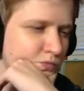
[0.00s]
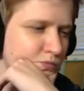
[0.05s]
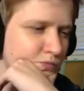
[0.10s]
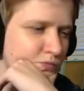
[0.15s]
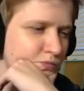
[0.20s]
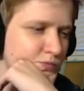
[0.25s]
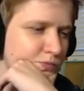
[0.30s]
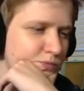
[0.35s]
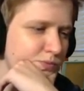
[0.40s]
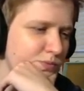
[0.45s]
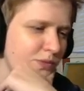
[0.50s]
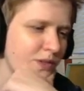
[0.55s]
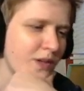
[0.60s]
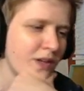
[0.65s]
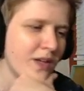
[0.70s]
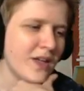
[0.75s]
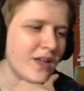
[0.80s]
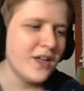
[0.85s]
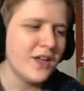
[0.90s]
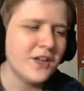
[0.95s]
Clear
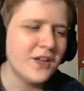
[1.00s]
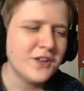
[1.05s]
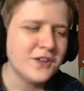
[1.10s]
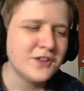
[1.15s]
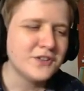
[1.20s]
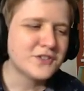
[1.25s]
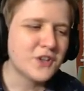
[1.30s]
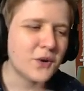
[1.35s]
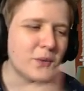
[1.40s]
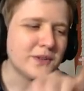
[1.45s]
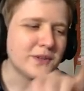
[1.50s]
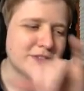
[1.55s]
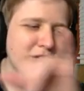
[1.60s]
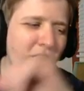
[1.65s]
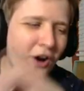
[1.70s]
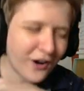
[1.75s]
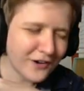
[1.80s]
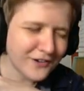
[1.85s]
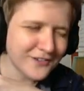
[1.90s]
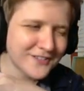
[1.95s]
away that So it's
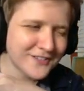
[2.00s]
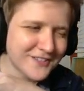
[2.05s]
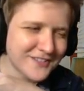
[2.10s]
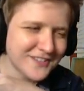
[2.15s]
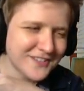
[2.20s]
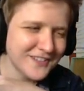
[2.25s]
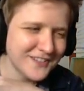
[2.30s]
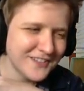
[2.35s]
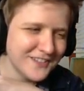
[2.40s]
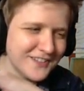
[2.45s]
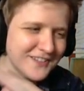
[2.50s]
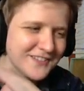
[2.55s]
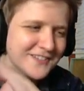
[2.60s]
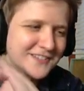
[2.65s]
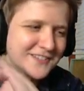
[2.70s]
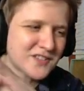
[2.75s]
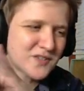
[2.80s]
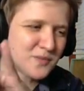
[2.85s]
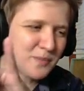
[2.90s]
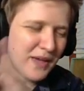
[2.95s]
smoke. hearts,
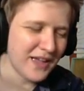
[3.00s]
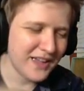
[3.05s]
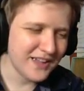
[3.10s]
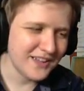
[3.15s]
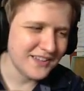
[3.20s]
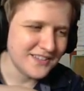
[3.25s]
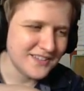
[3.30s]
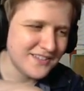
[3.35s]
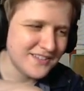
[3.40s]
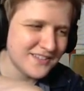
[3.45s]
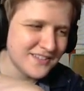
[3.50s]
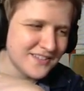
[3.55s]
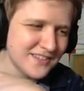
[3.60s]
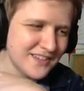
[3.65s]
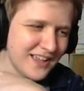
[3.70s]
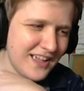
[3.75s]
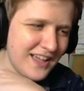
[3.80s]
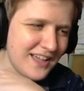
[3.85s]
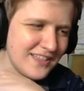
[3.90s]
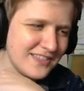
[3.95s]
spades,
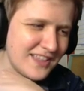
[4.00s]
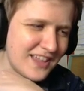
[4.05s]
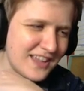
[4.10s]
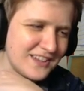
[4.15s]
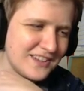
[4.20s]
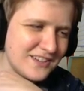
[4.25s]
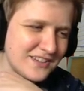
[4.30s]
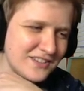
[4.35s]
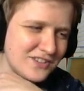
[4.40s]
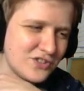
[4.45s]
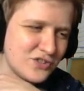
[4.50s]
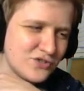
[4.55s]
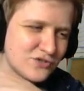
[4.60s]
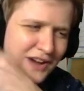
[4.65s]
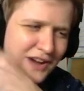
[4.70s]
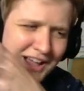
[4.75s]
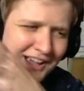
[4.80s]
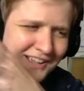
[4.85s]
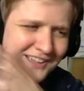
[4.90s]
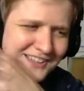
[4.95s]
and then
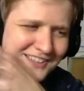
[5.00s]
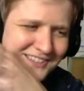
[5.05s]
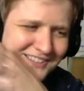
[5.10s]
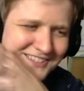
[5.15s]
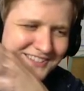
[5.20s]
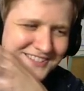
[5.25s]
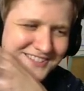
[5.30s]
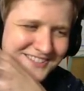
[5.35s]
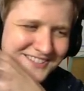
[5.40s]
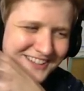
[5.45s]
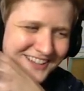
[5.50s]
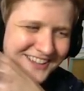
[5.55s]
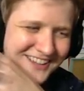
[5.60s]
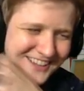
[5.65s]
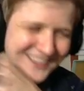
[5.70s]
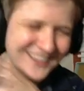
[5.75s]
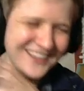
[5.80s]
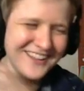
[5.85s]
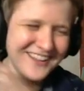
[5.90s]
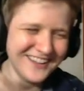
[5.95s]
dragons? before it
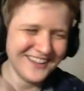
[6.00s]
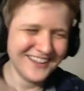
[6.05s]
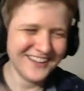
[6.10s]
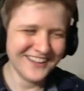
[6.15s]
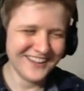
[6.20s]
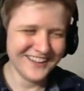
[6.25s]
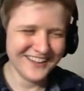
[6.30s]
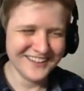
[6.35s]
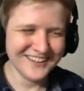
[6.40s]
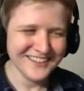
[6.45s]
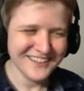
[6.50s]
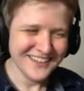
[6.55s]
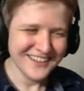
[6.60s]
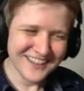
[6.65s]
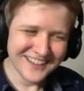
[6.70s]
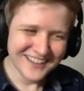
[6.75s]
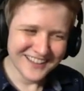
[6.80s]
hits us.